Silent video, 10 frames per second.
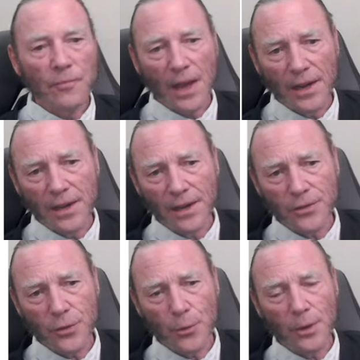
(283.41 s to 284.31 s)
And it
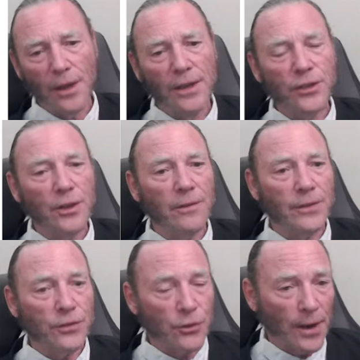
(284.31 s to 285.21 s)
is the relation of a
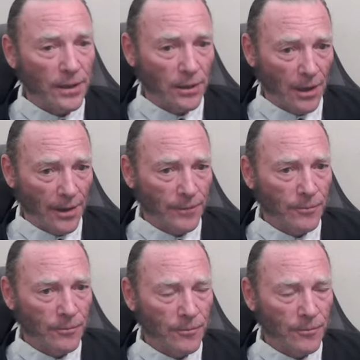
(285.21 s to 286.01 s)
straight line,